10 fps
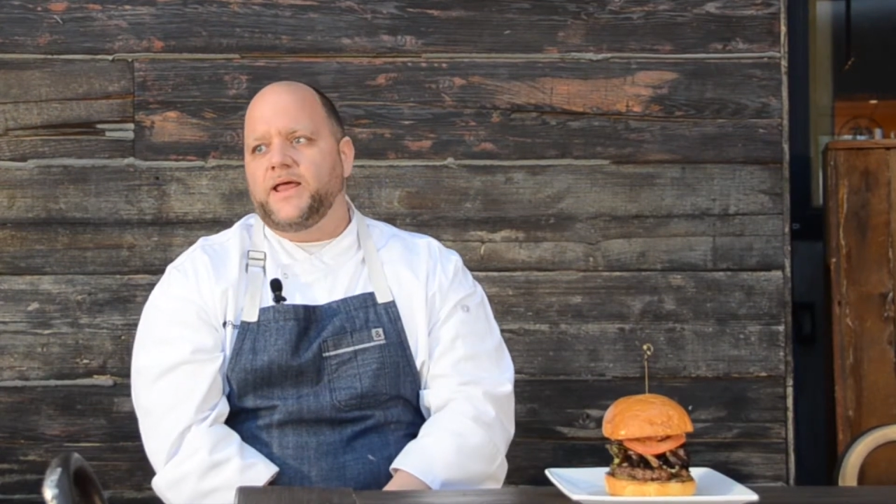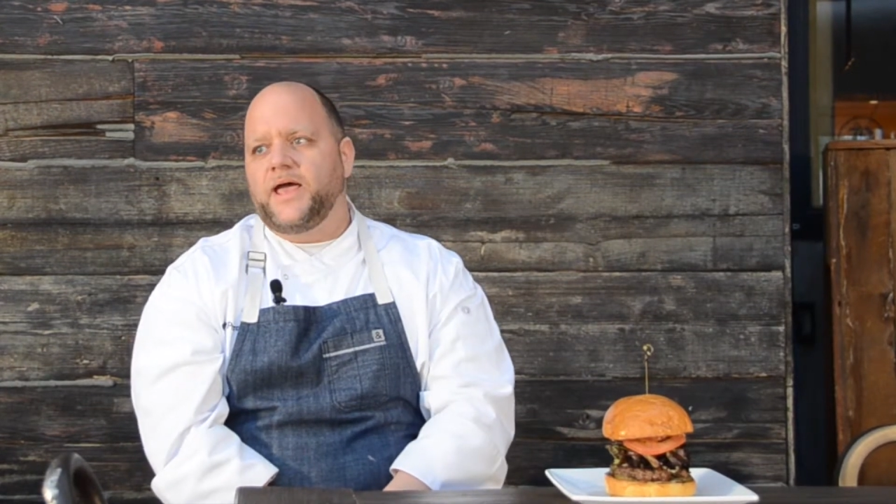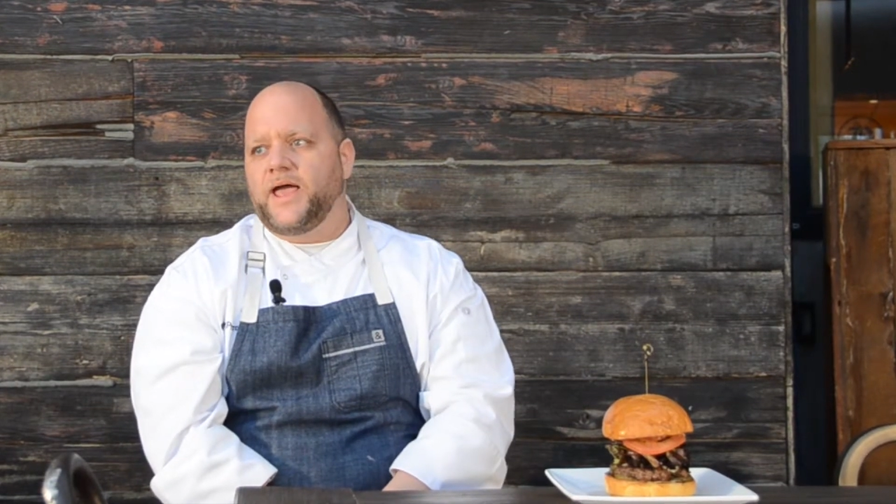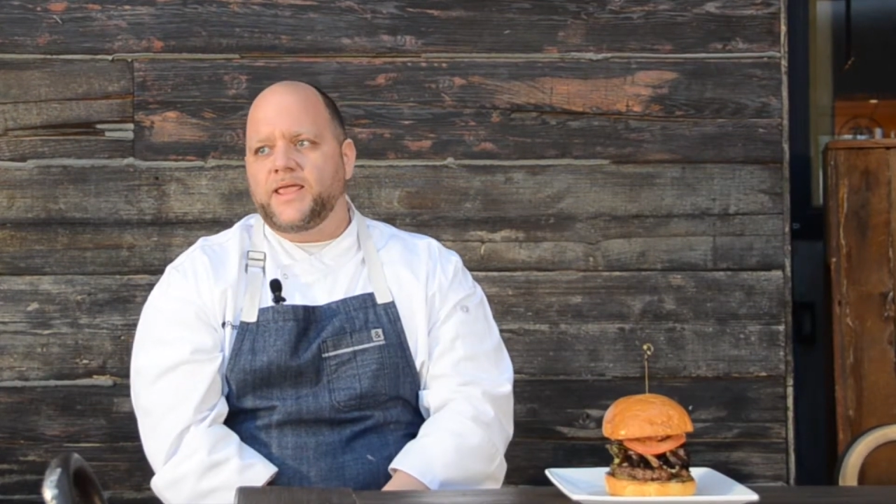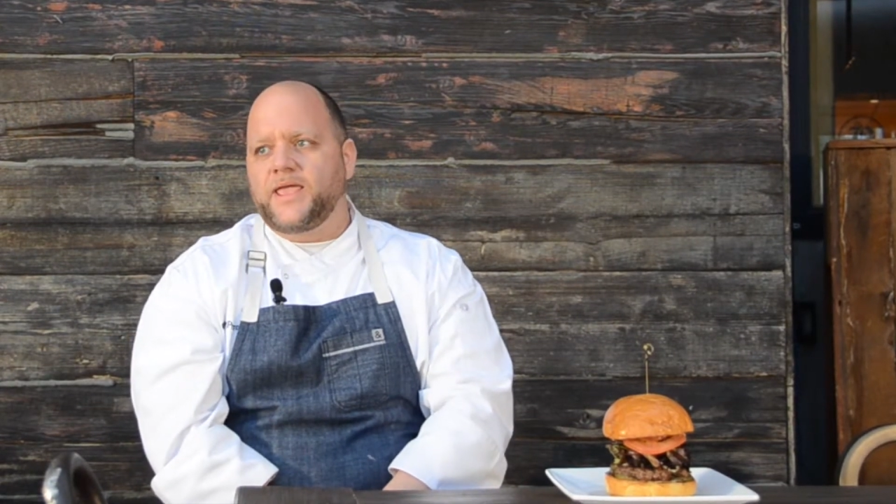
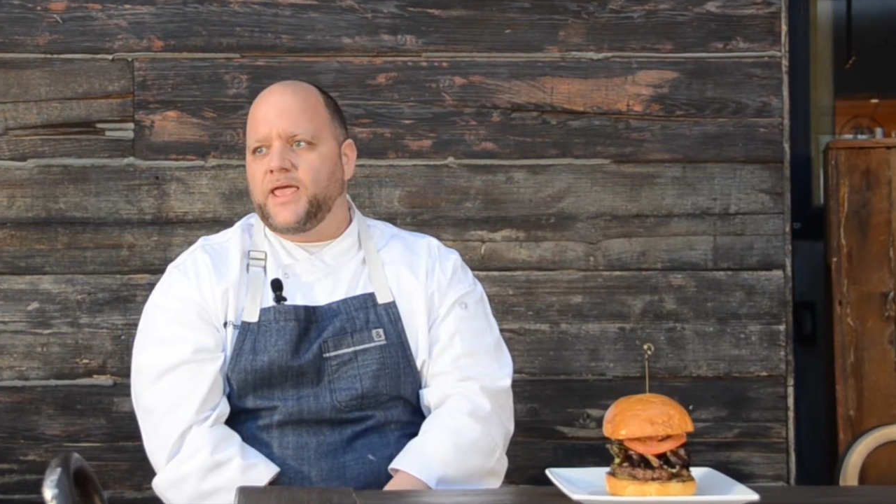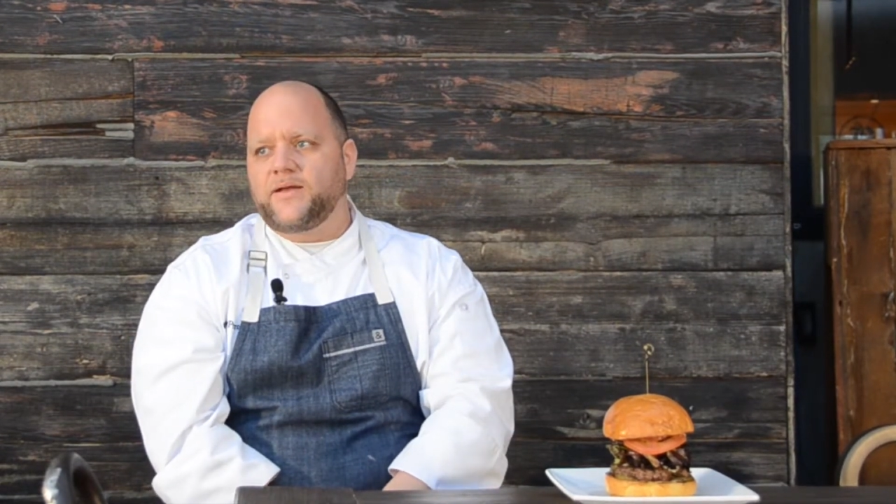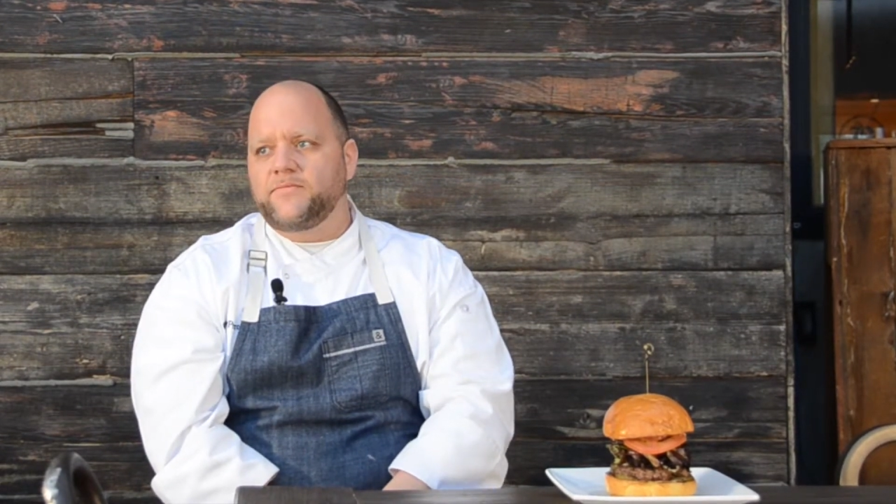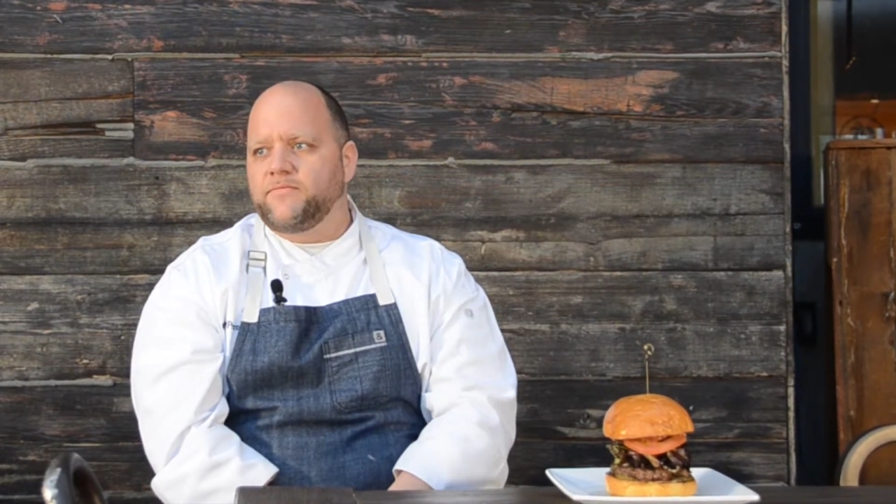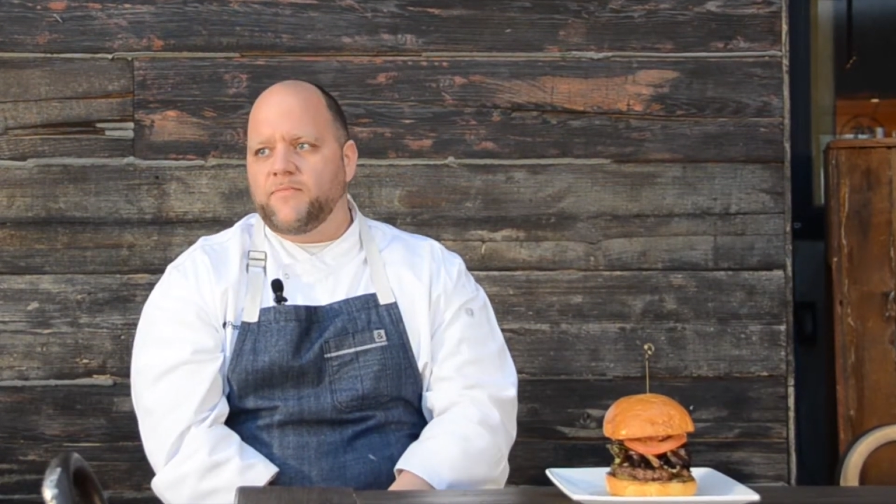I
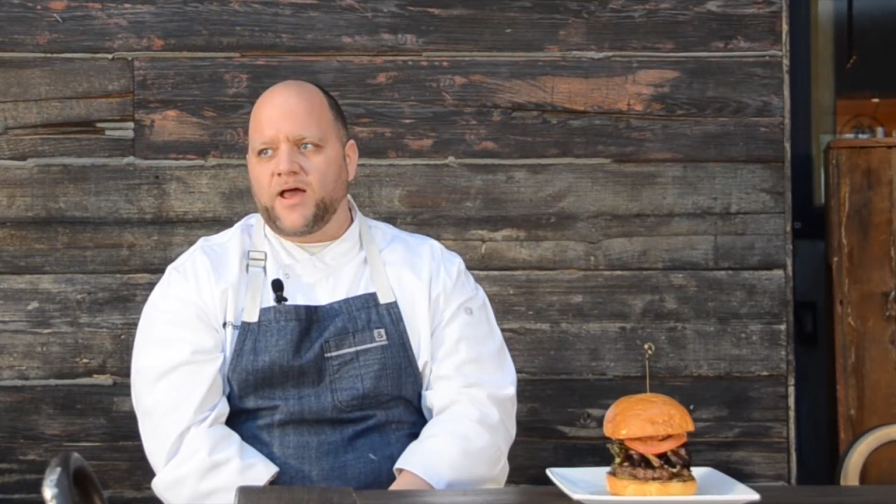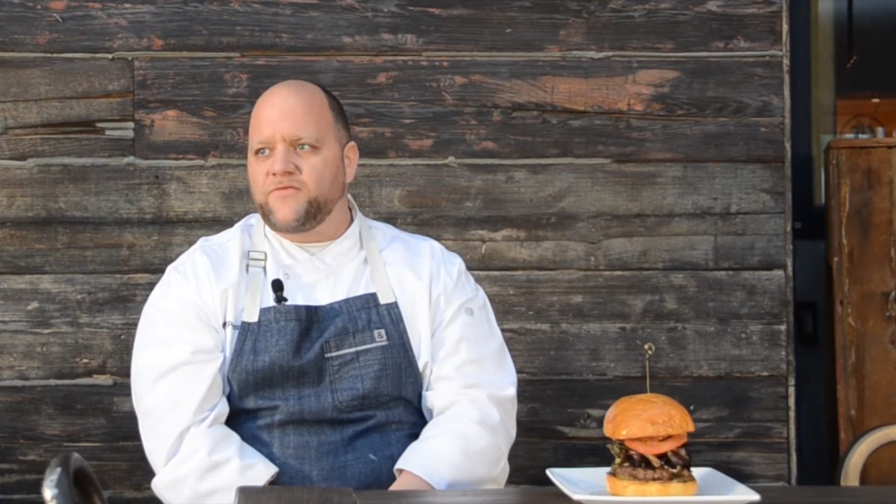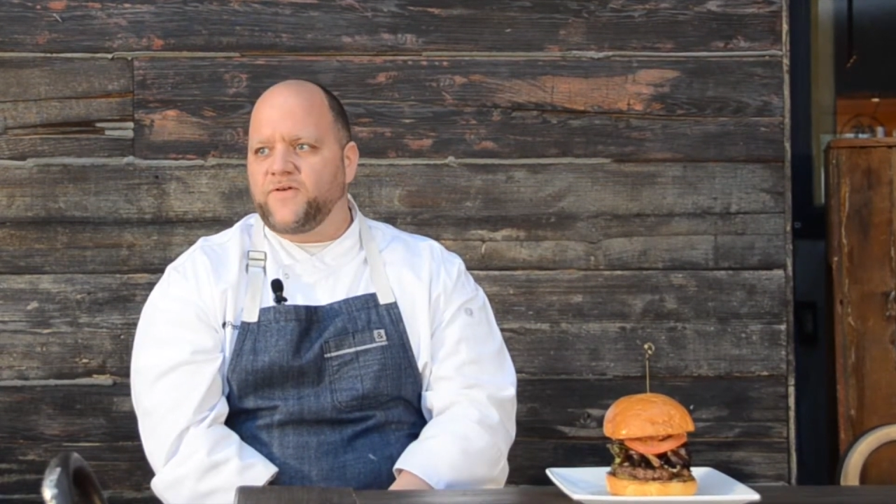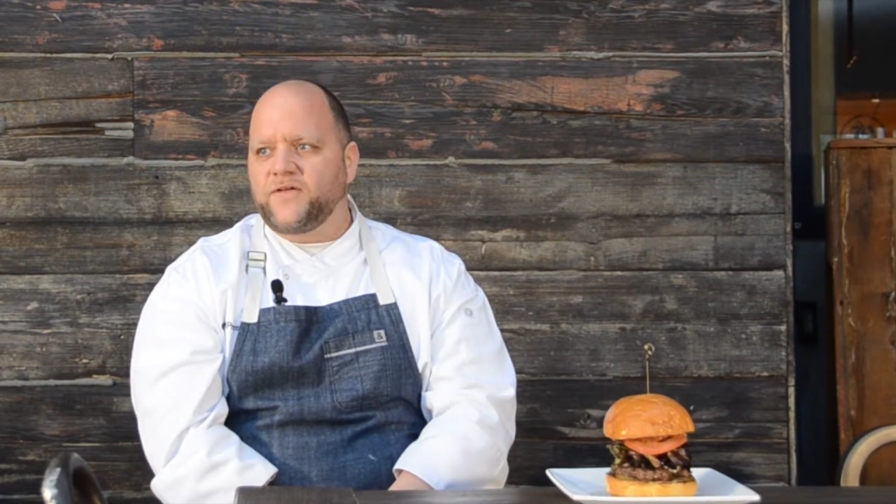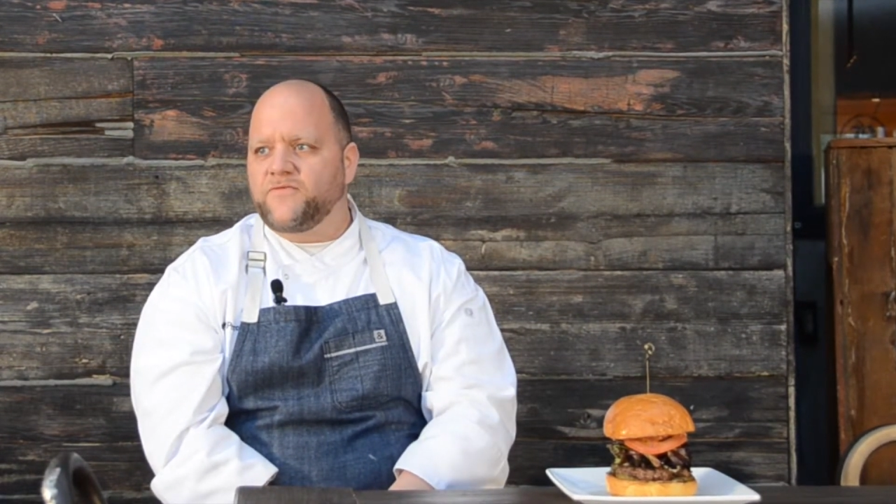can't modify